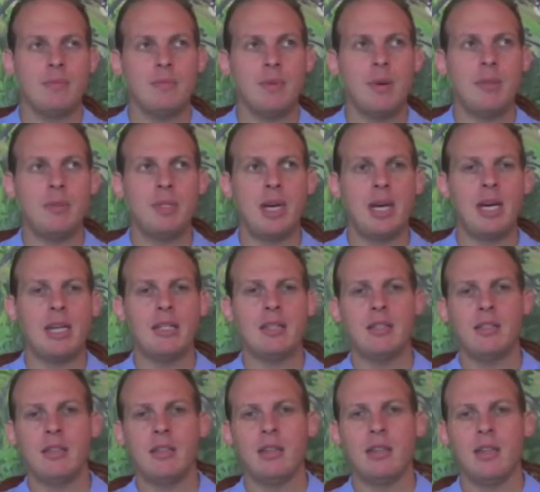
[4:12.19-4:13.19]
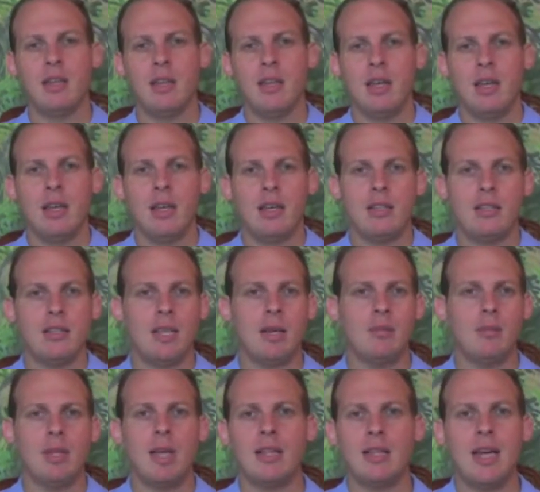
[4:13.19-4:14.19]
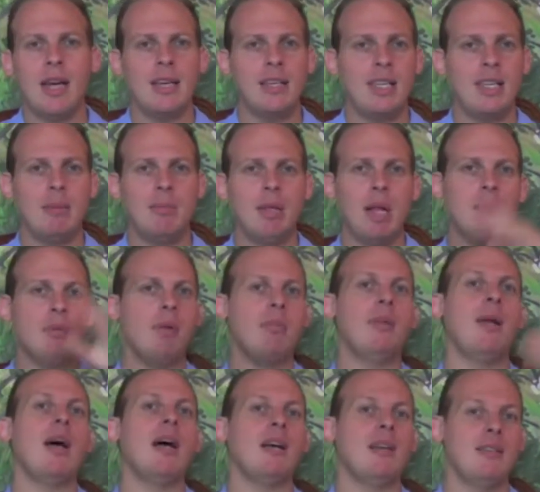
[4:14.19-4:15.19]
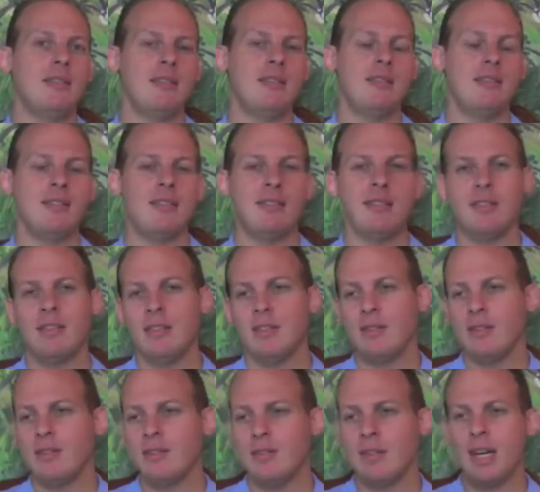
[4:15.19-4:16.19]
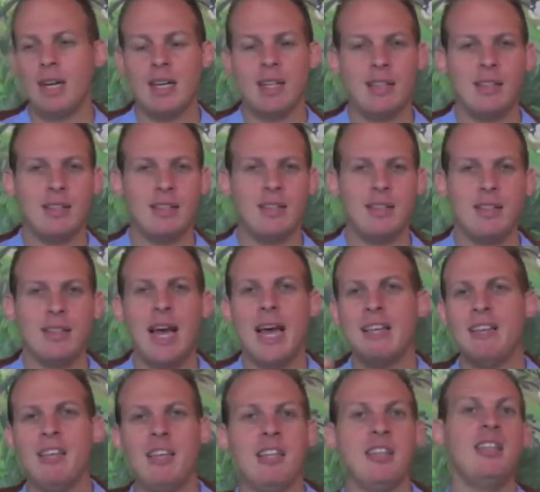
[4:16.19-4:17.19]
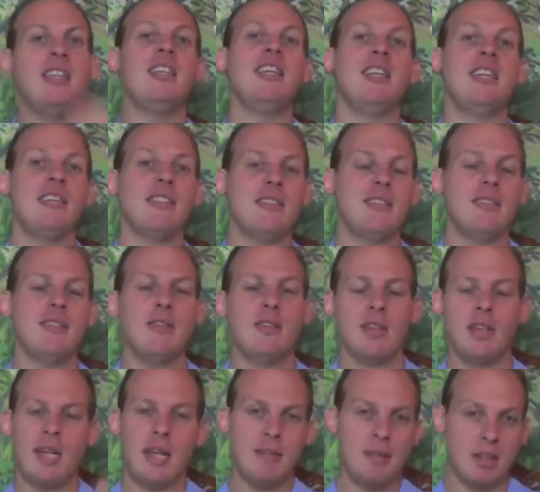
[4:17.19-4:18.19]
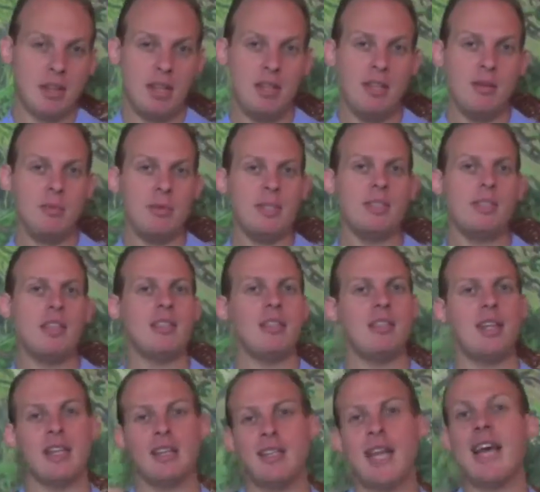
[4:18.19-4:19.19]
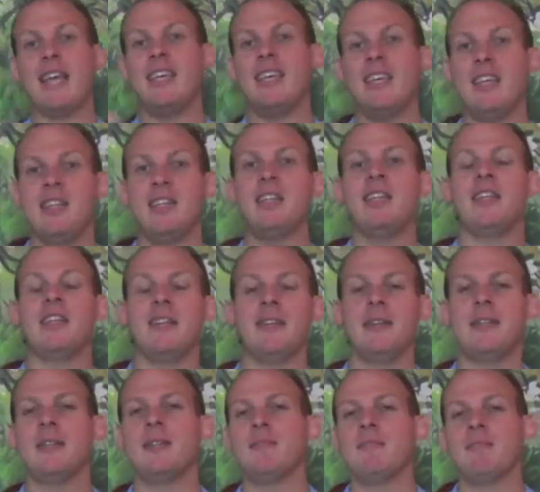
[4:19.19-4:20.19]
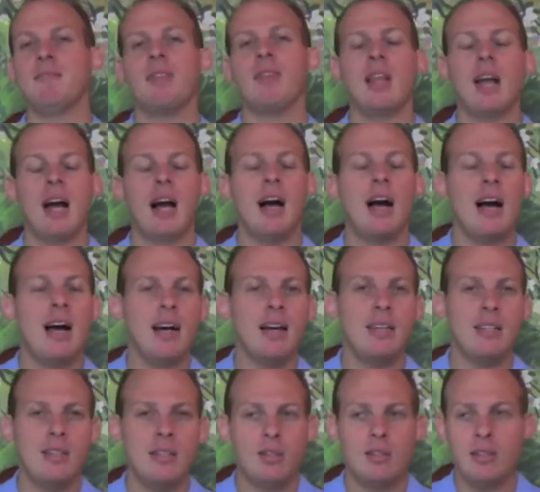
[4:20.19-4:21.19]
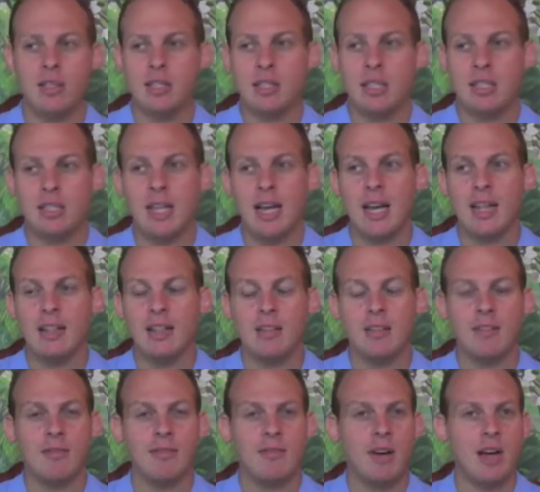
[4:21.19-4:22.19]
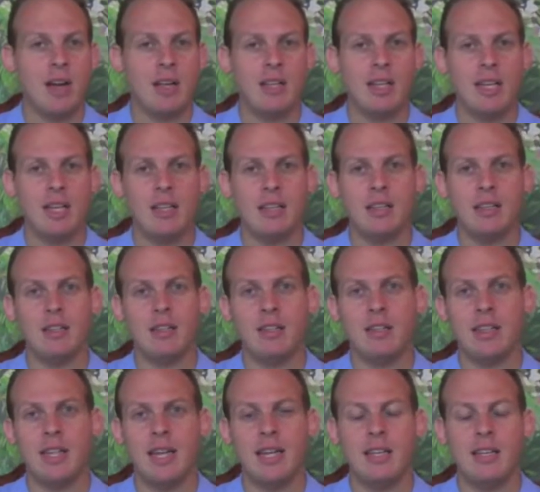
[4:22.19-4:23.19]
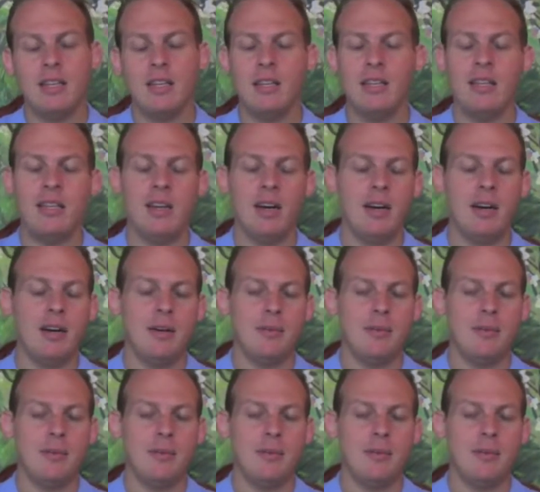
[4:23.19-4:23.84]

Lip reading: website Nike blah blah blah, right? Nike cleaning. Okay, you have a cleaning business like Nike cleaning. Does that violate the Nike